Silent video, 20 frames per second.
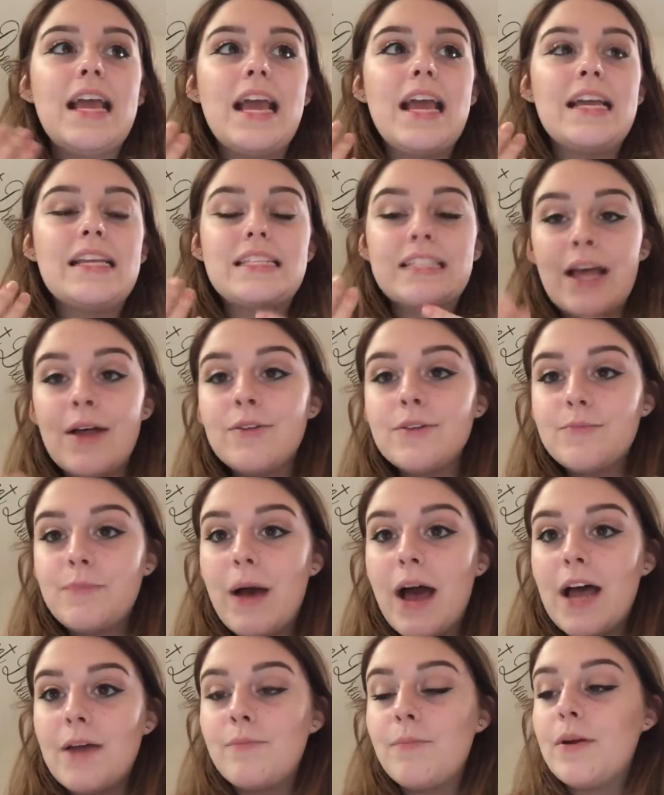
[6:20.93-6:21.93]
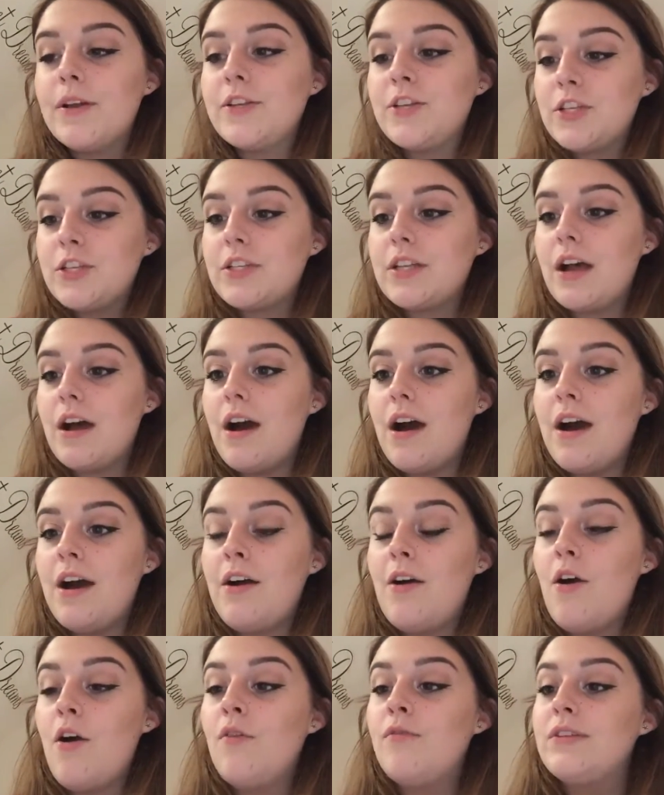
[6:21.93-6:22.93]
it sounds bad, but just
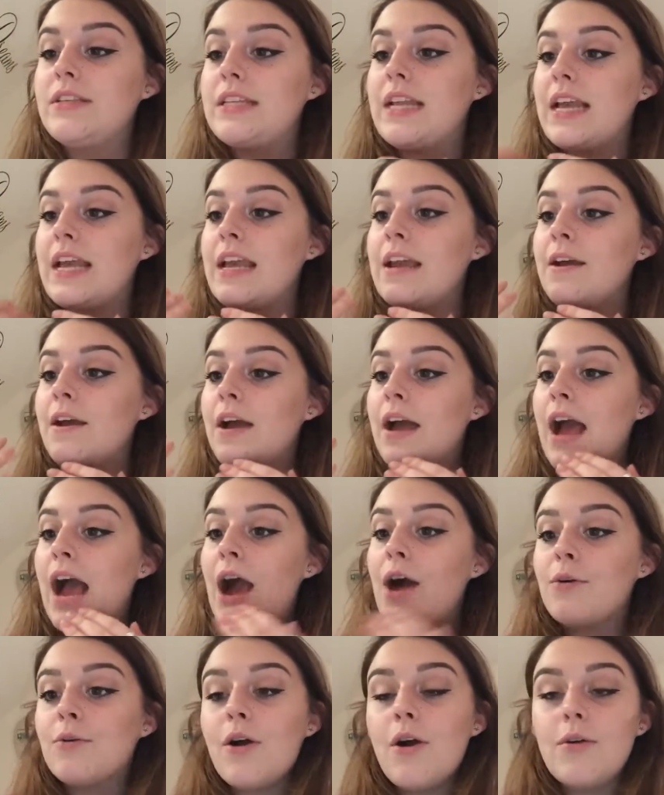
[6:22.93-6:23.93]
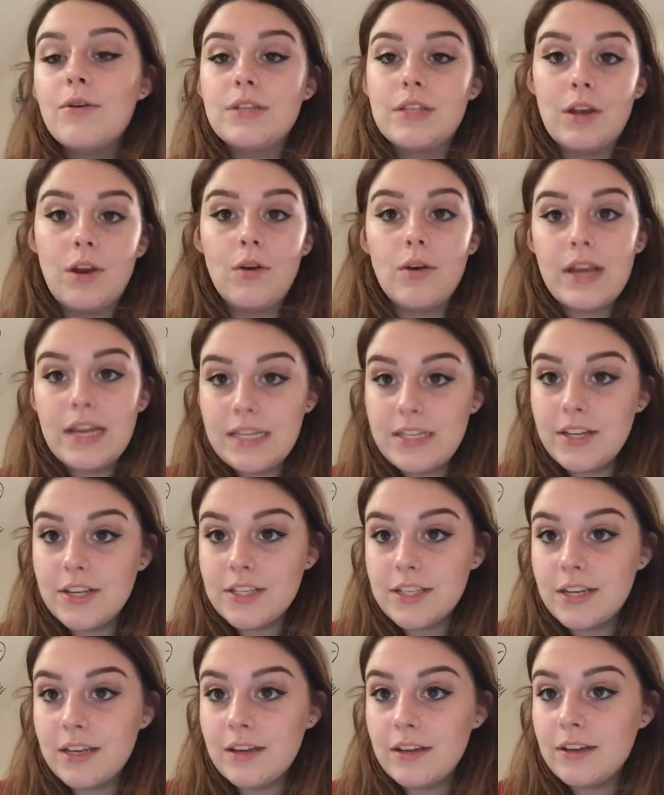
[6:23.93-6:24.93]
obviously alcohol is a lot easier
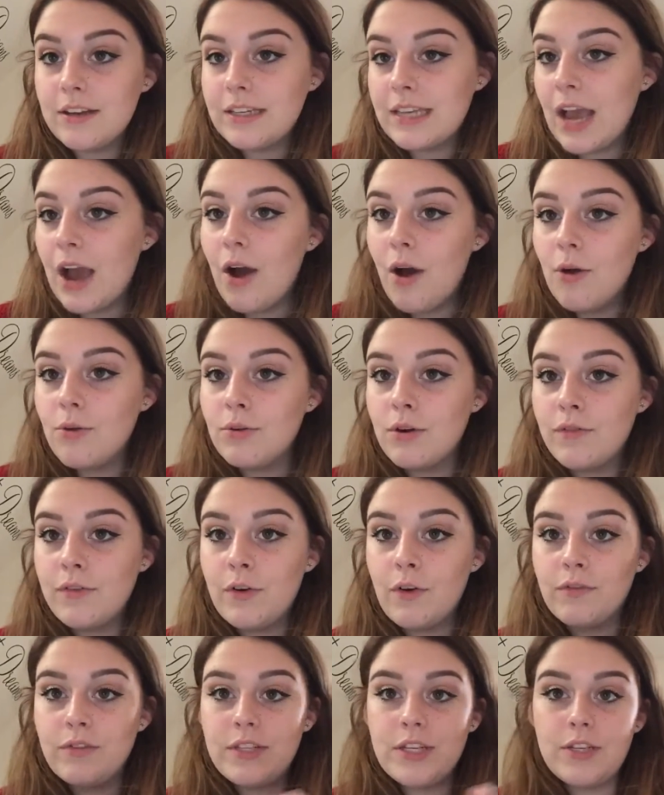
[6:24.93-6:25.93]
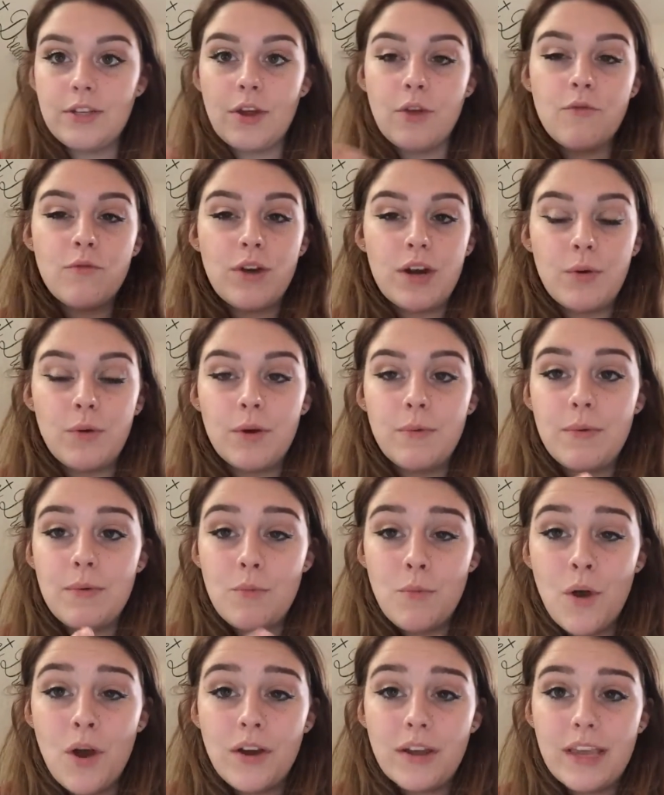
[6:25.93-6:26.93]
to get a hold of, and obviously you don't really want to be
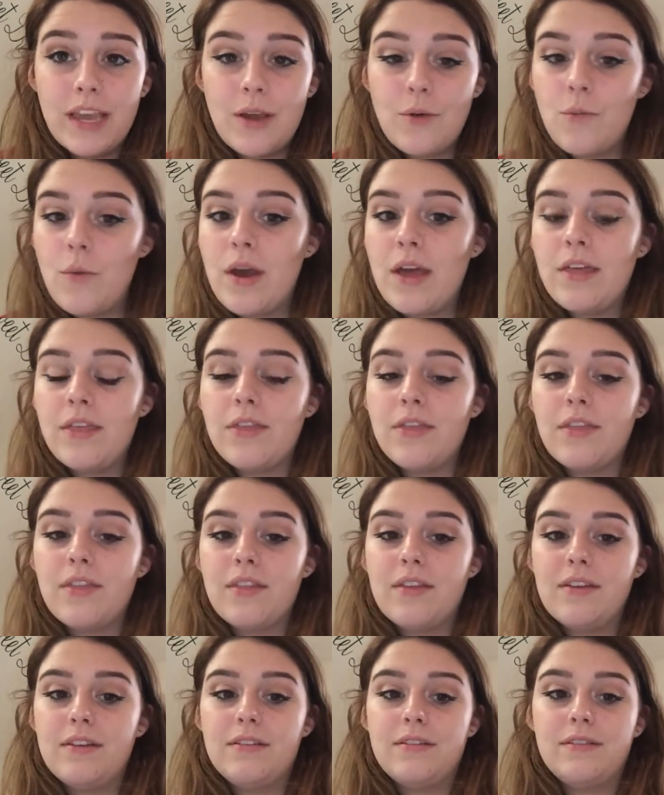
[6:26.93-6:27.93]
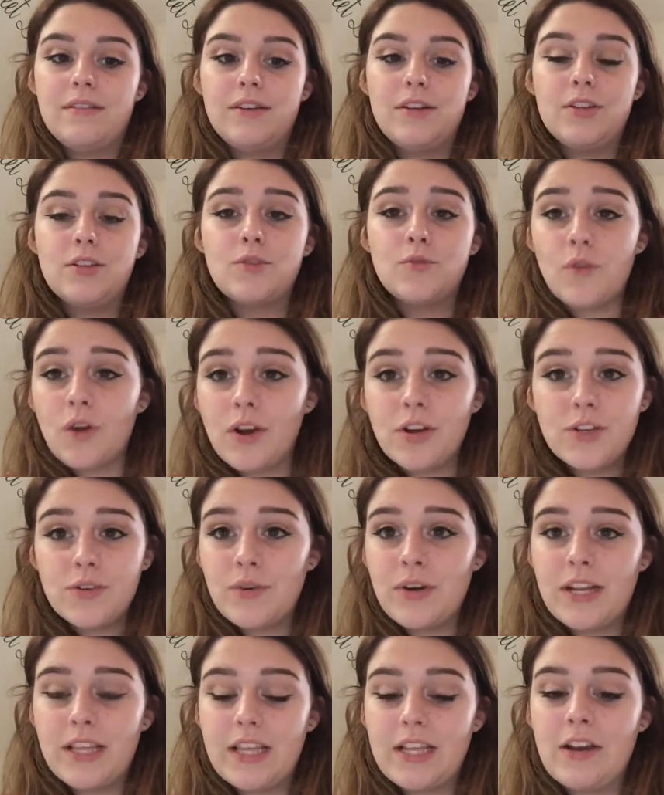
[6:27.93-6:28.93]
working with drugs or
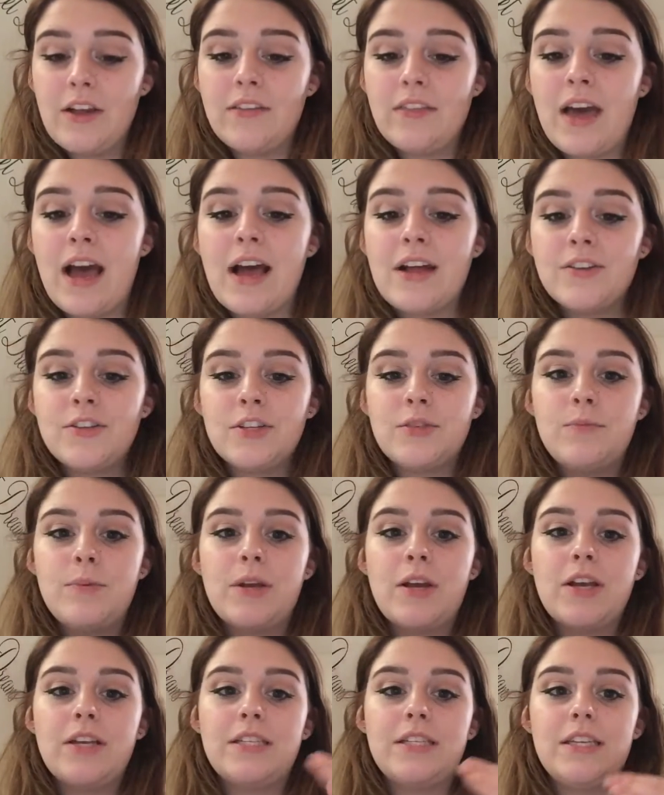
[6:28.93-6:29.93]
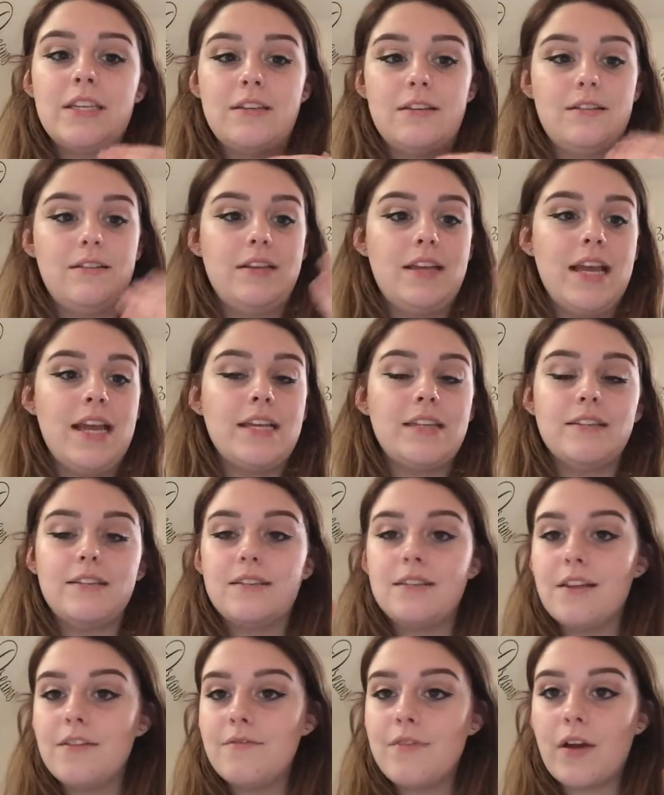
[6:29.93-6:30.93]
anything like that, just because
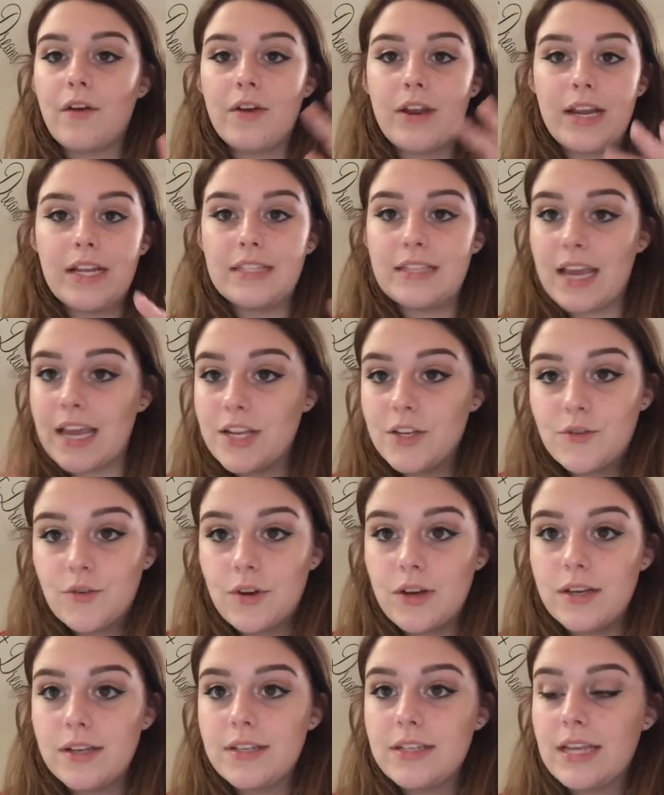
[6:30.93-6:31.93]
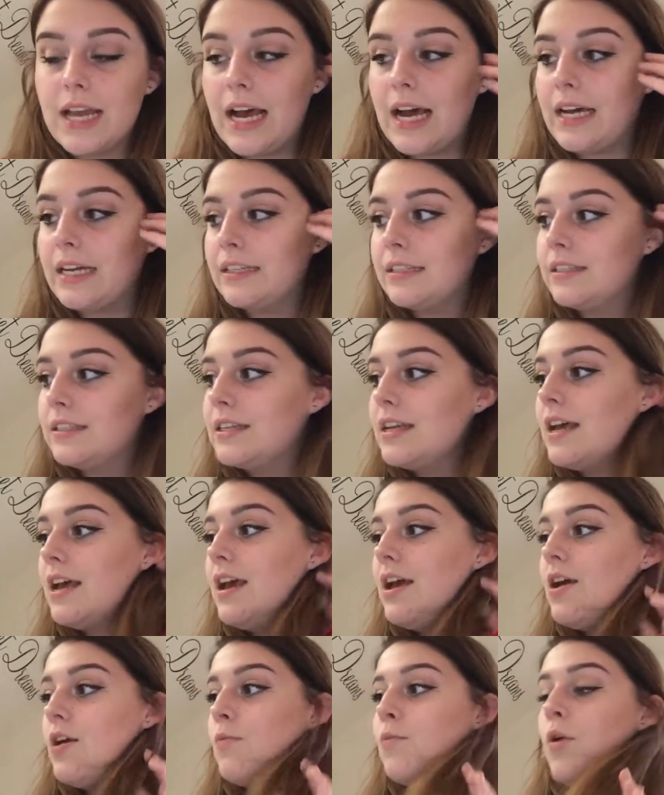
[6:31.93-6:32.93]
it's very dangerous. And
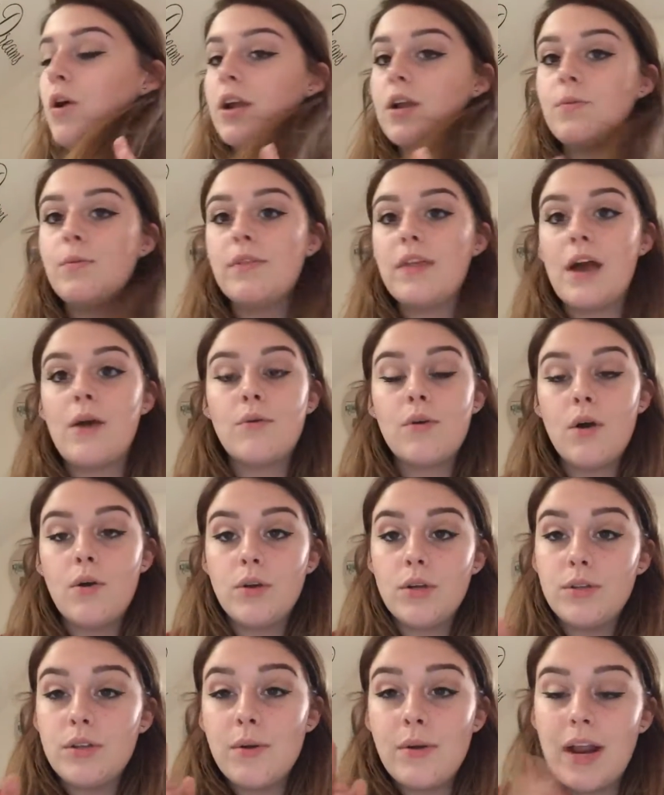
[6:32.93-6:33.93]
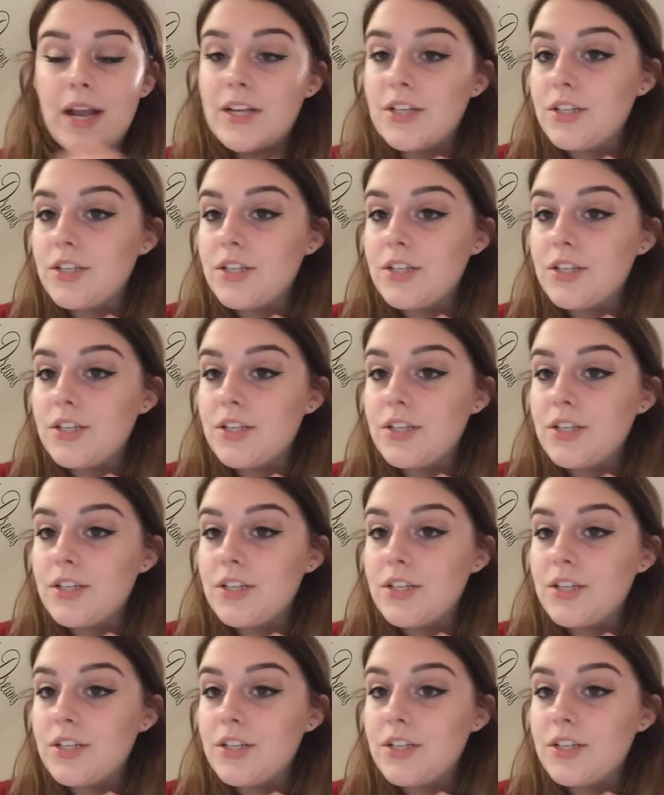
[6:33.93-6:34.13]
working with alcohol, you don't